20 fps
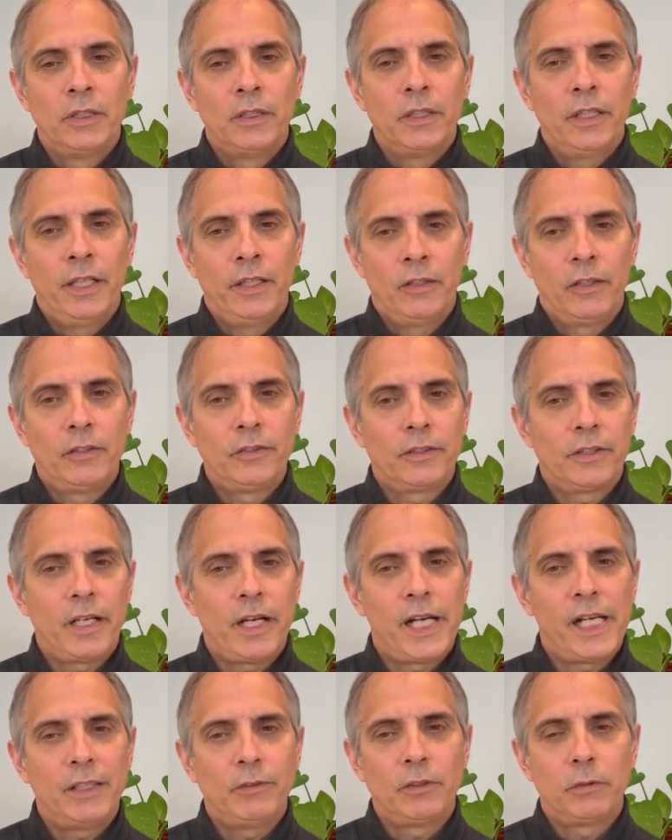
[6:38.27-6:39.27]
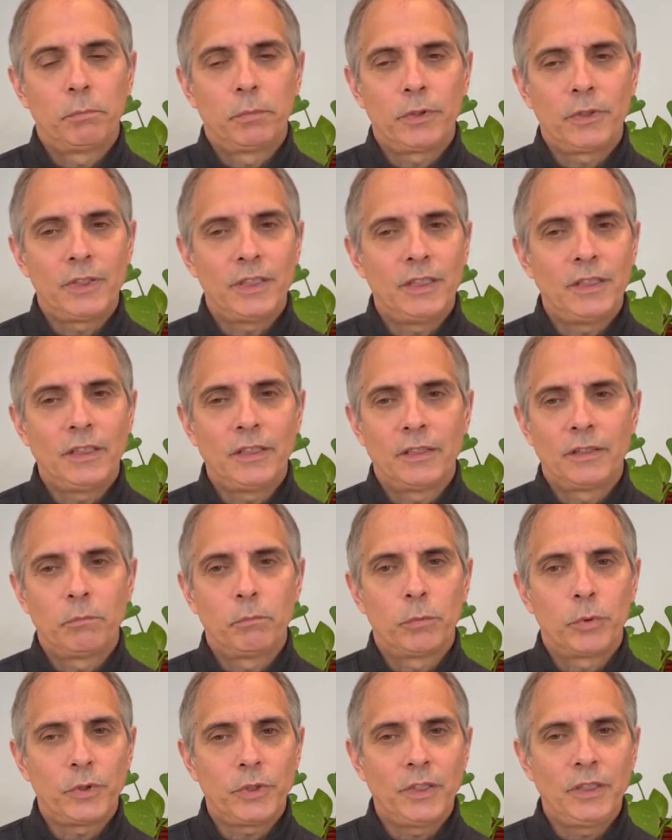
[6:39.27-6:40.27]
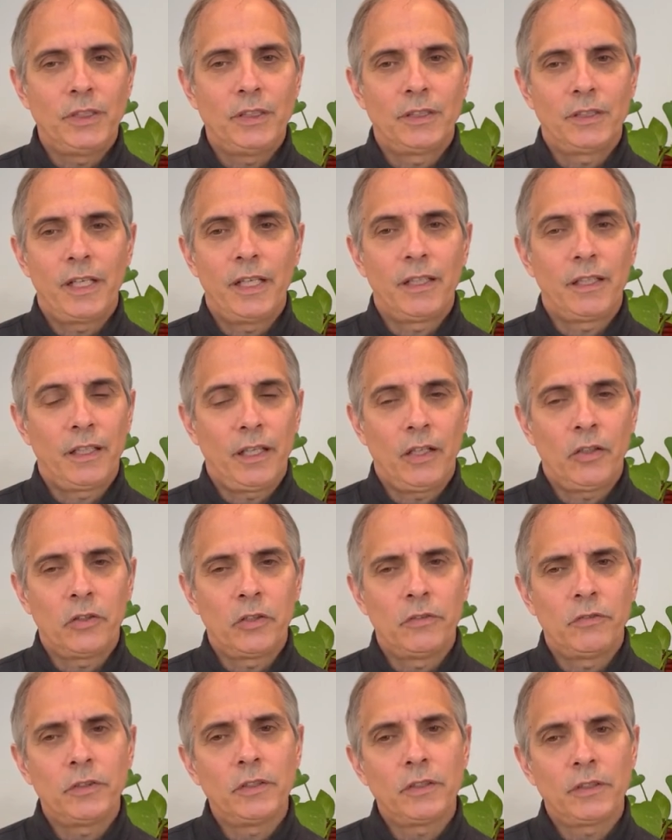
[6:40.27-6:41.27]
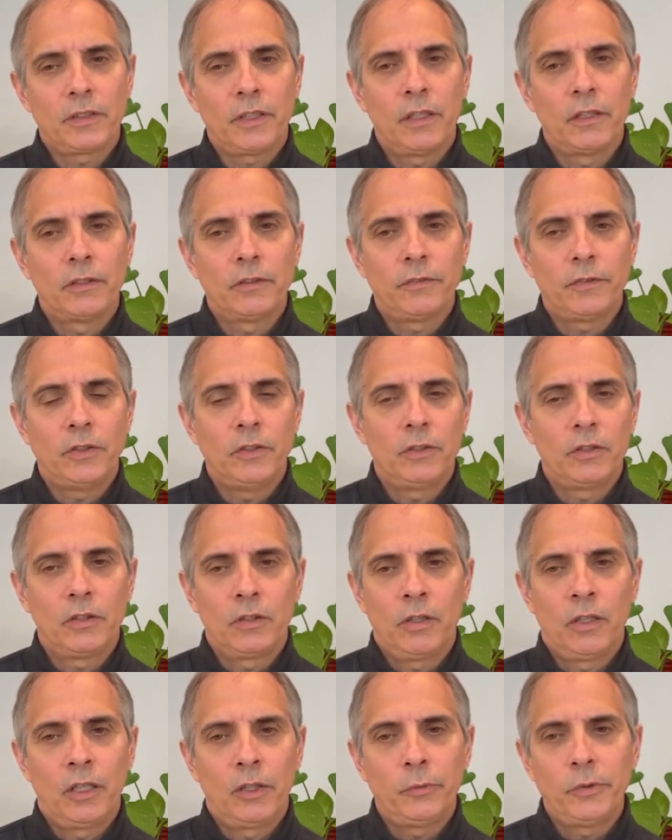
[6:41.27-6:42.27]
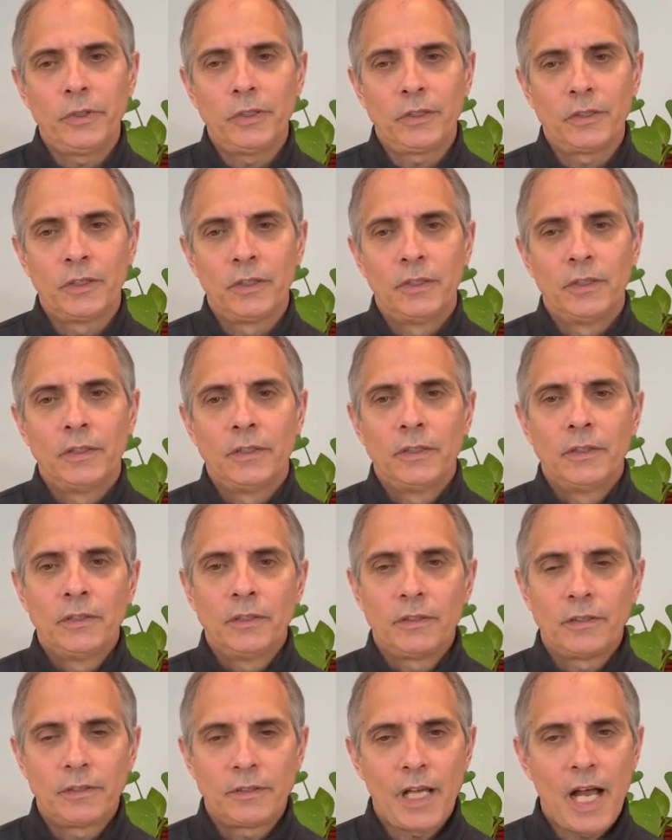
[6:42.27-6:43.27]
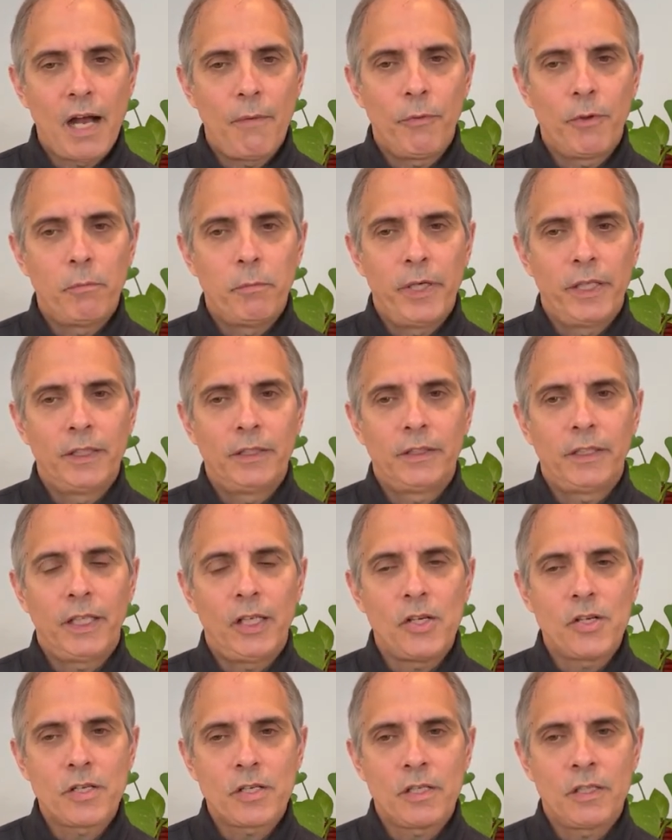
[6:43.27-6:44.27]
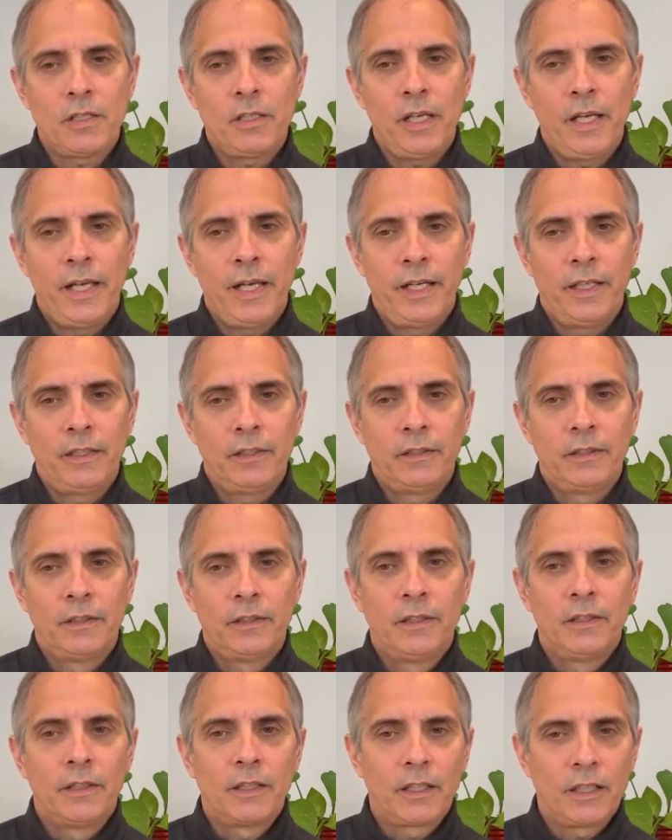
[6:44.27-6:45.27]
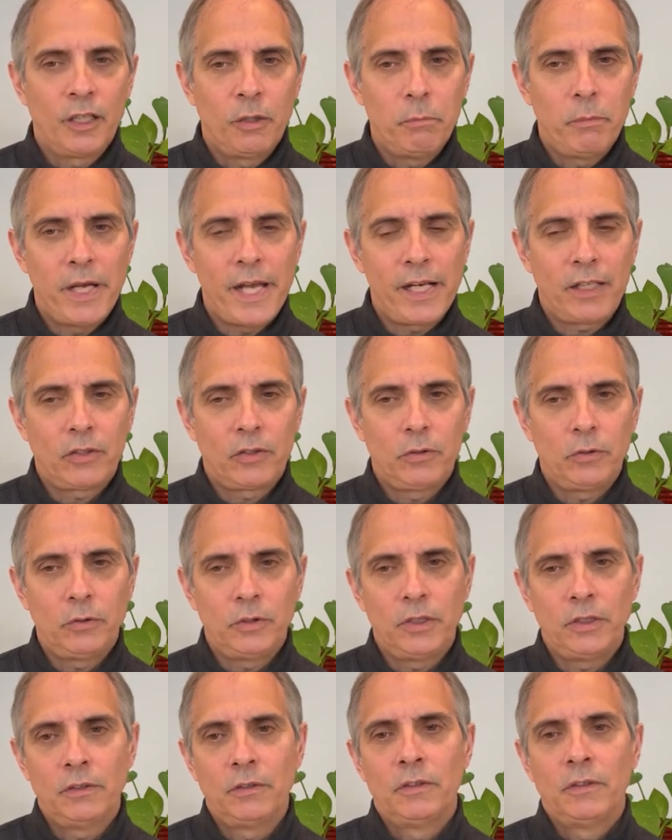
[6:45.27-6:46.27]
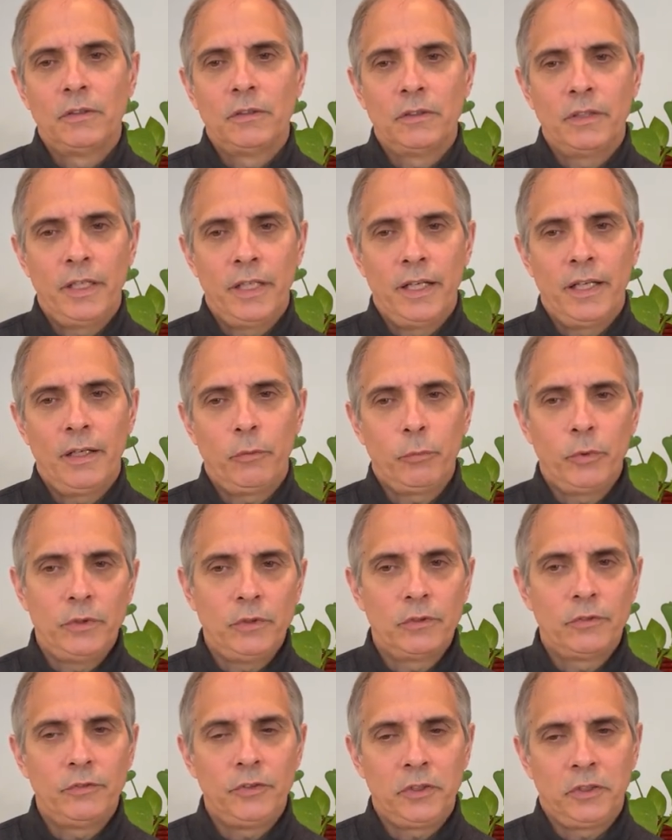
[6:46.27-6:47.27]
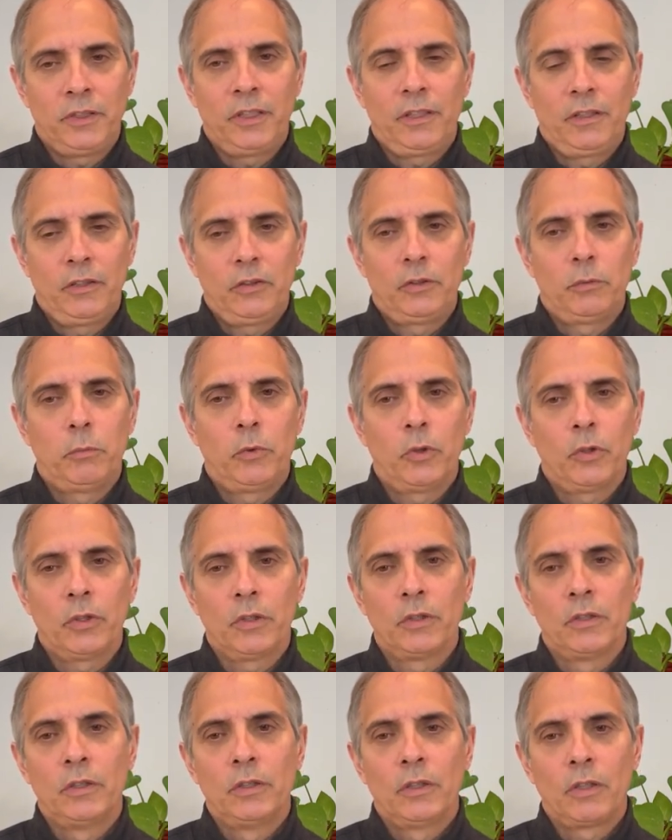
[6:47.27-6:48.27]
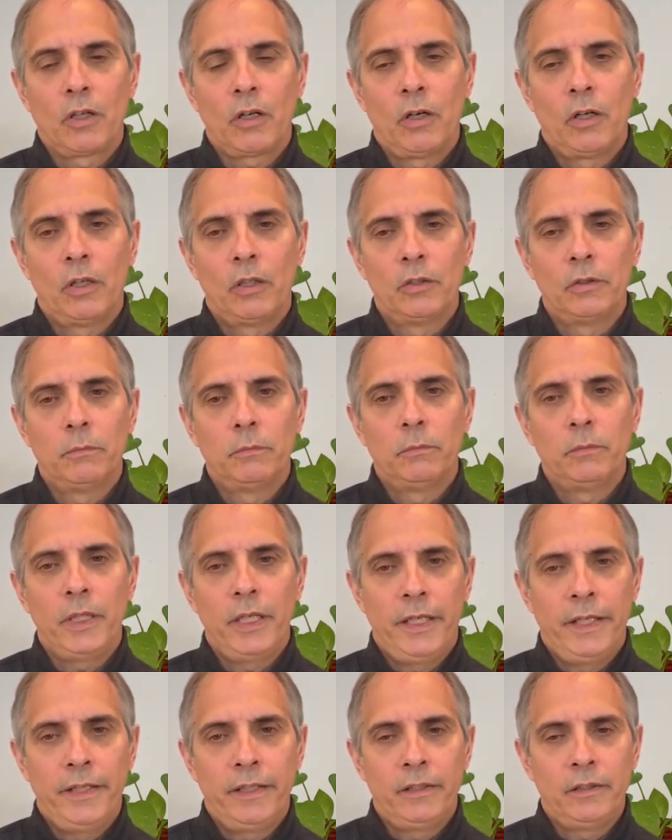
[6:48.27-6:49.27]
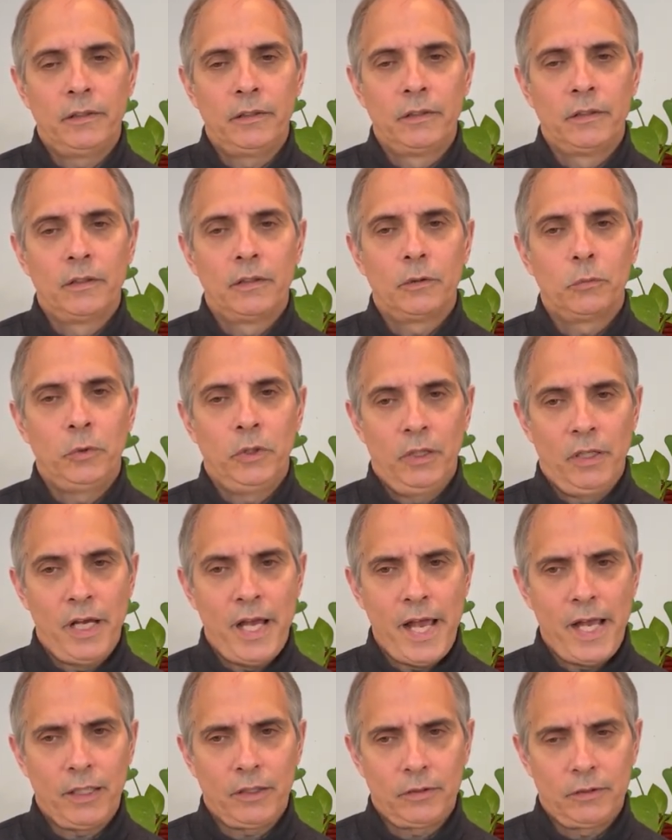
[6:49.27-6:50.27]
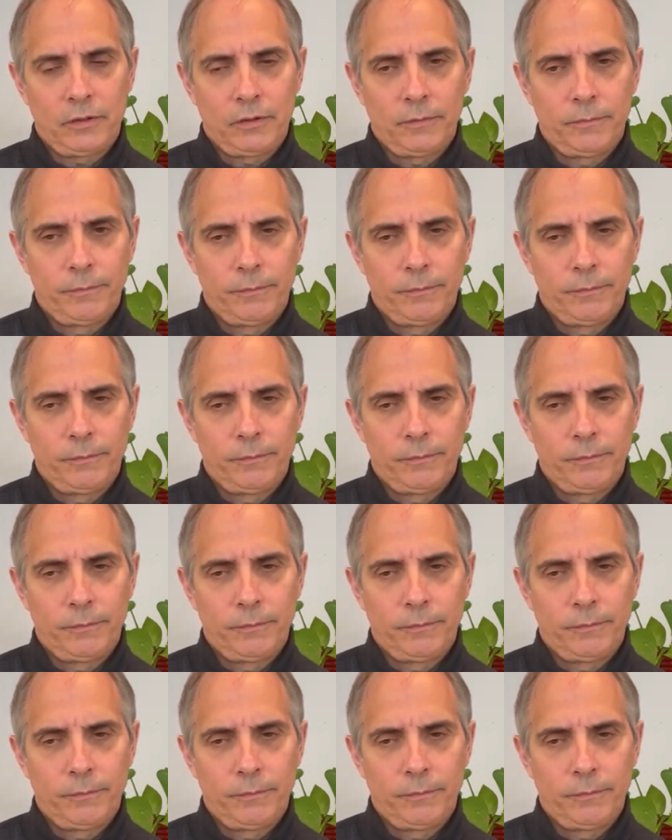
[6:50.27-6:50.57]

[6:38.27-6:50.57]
at all times, please take care of yourself, and you can always stop the meditation and come back to it when you're feeling a little more calm and relaxed.